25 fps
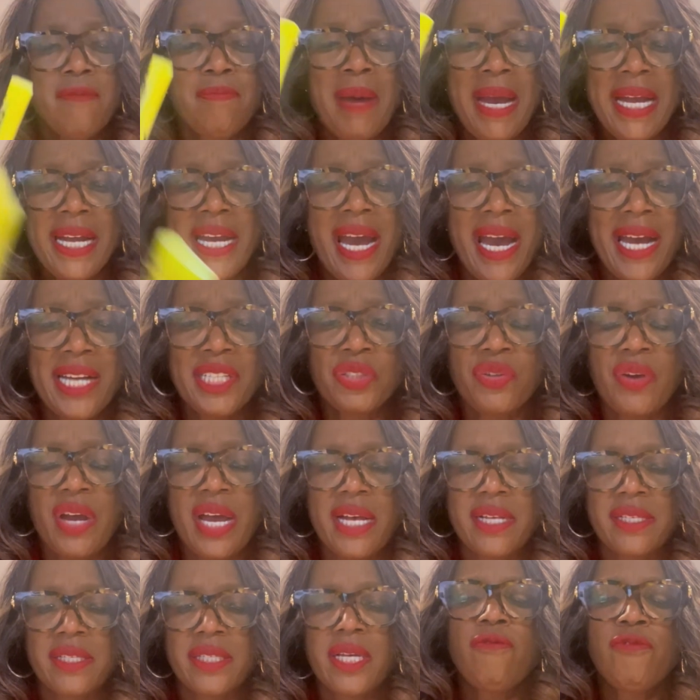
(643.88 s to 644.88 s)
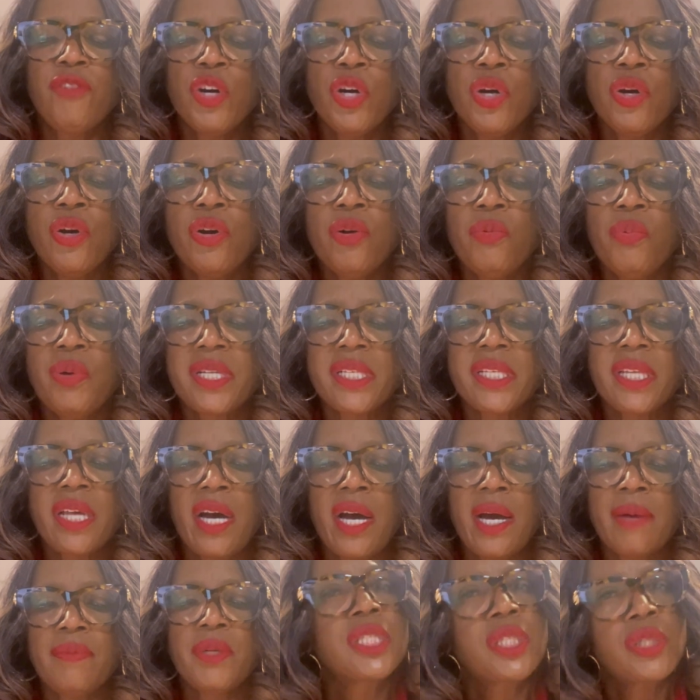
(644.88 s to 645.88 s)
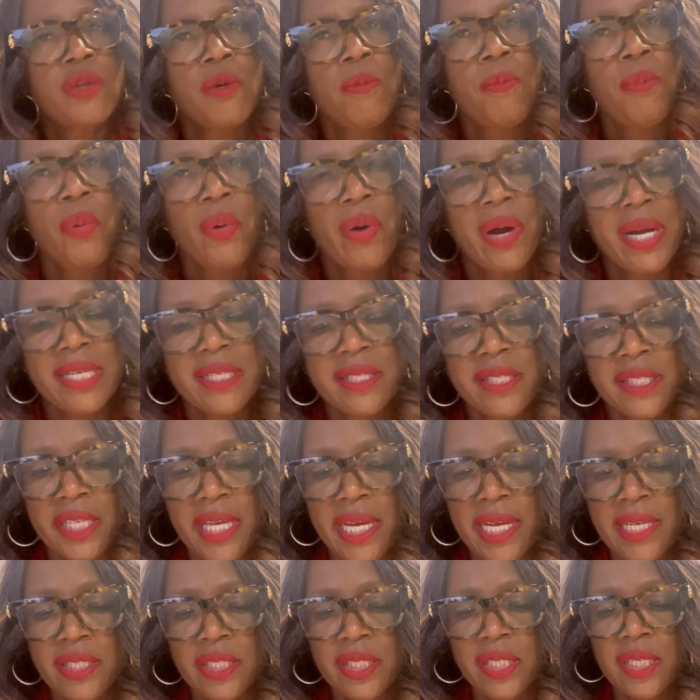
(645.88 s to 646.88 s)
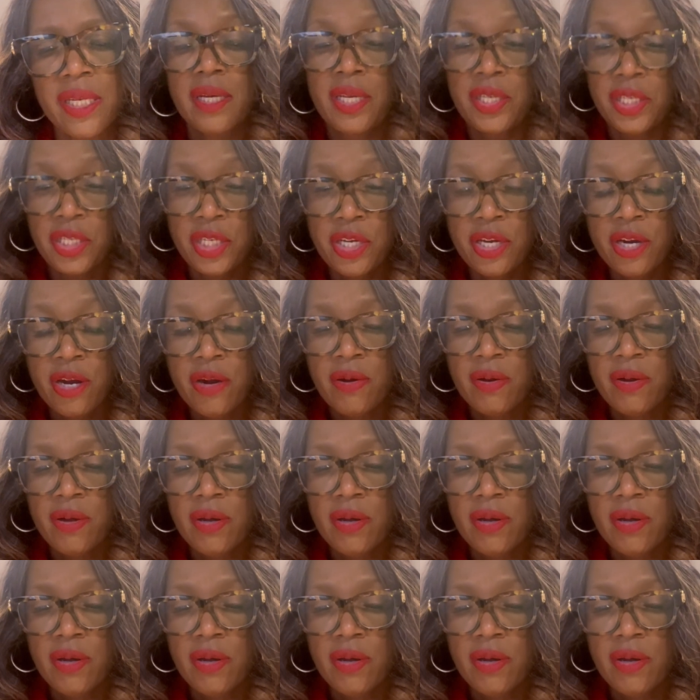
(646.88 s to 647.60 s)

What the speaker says: By contrast, food was up 2.6% a year